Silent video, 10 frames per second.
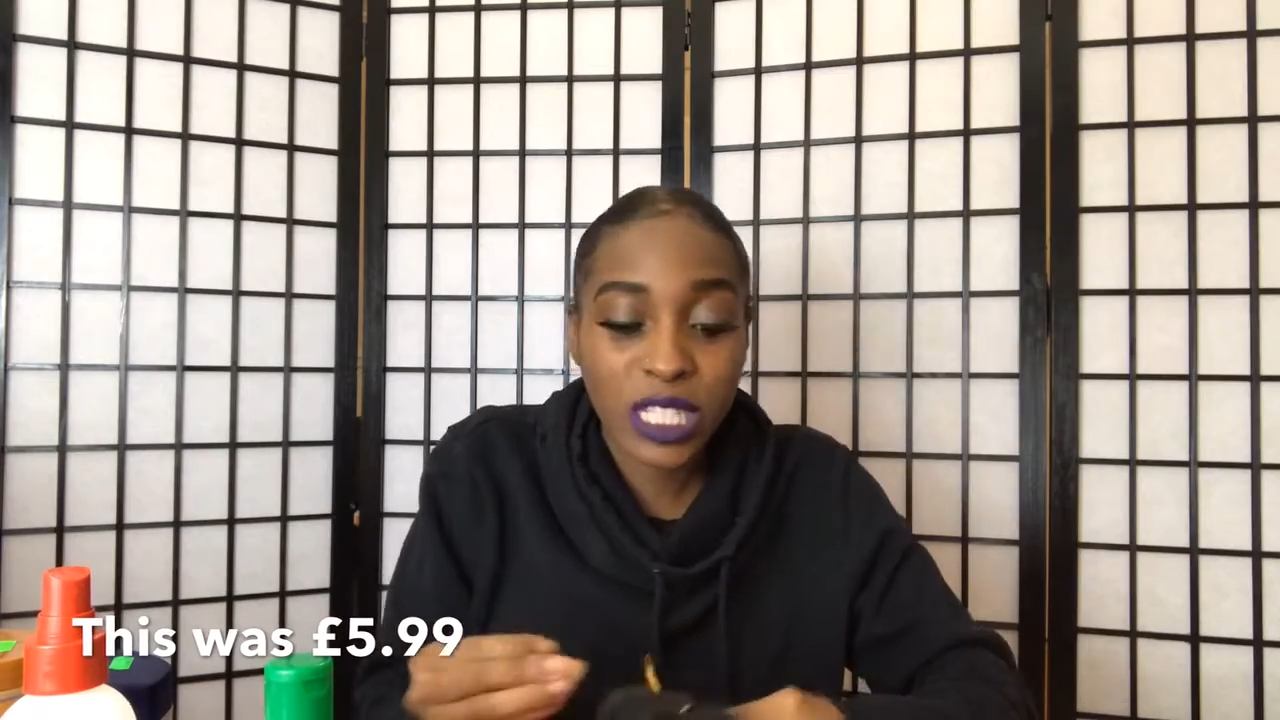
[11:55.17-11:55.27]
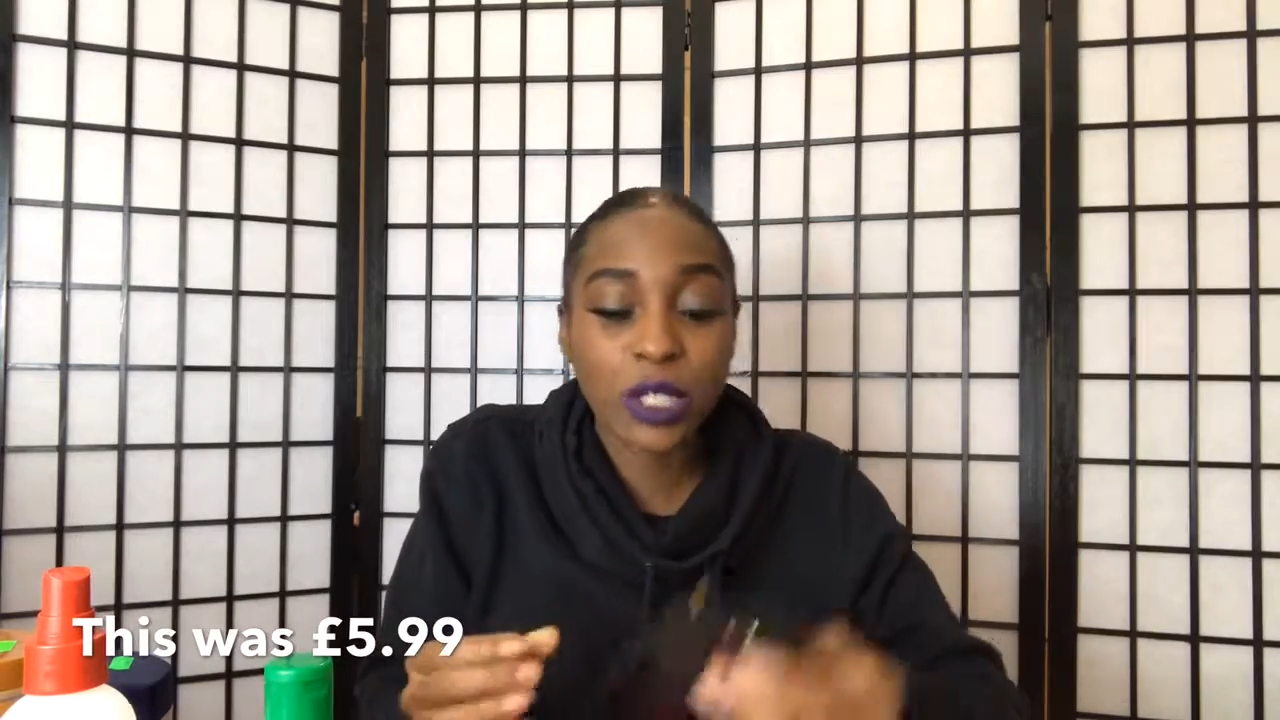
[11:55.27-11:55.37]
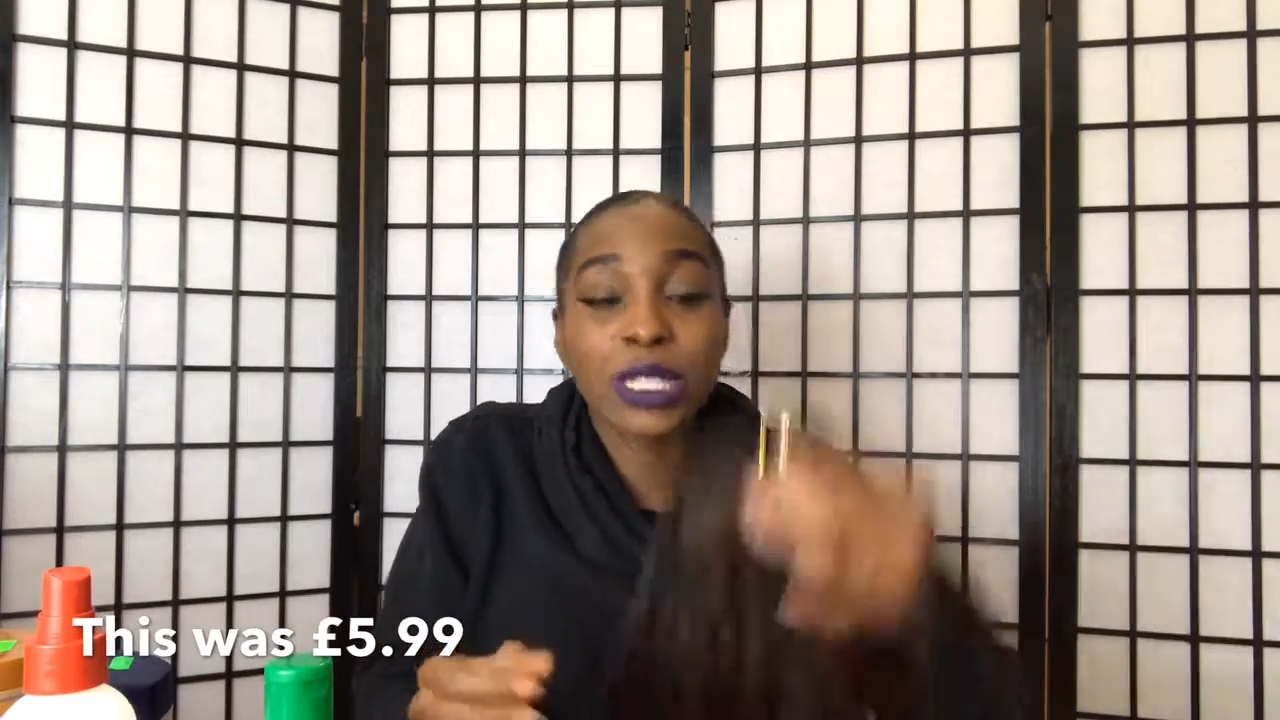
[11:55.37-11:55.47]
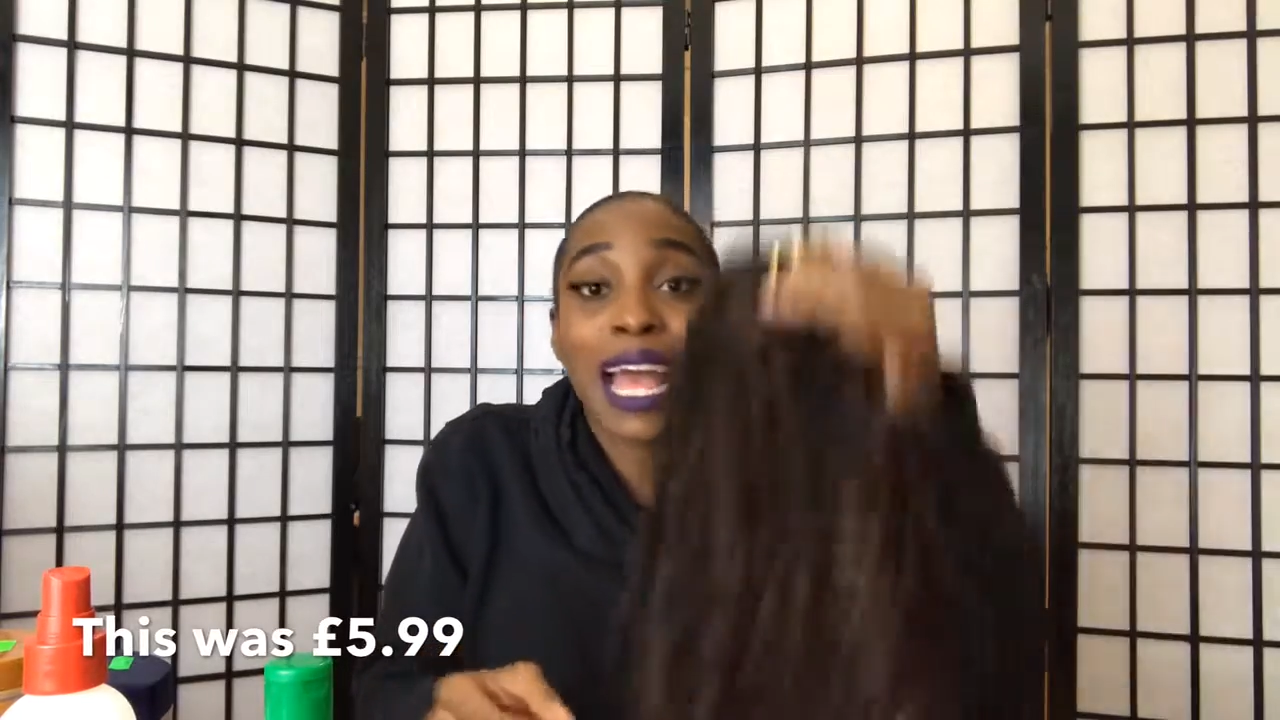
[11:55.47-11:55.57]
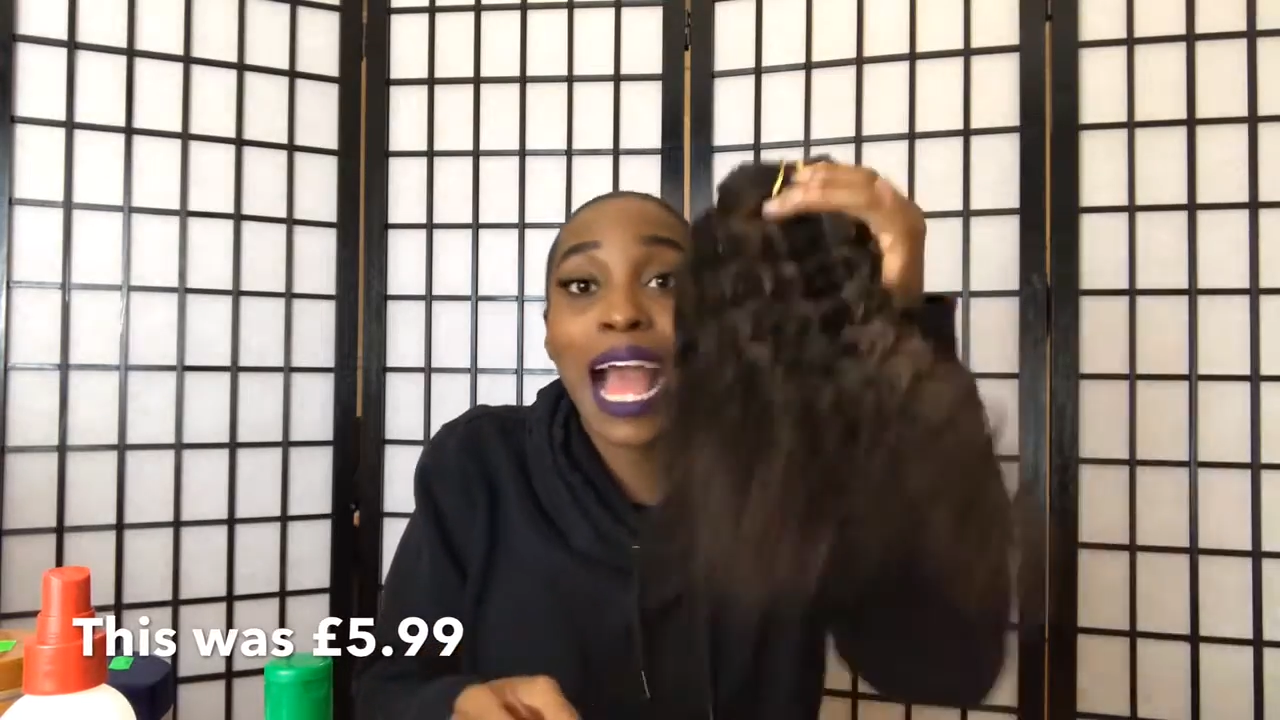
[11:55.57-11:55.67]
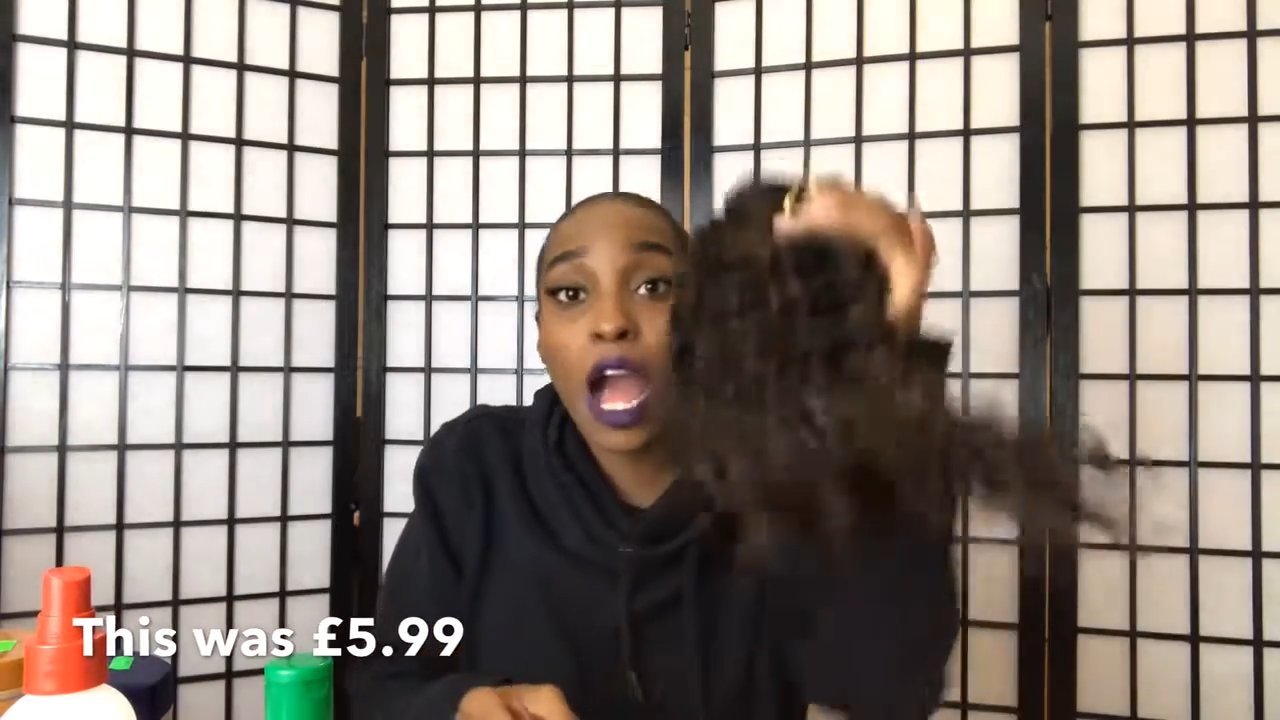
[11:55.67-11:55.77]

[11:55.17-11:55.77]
This is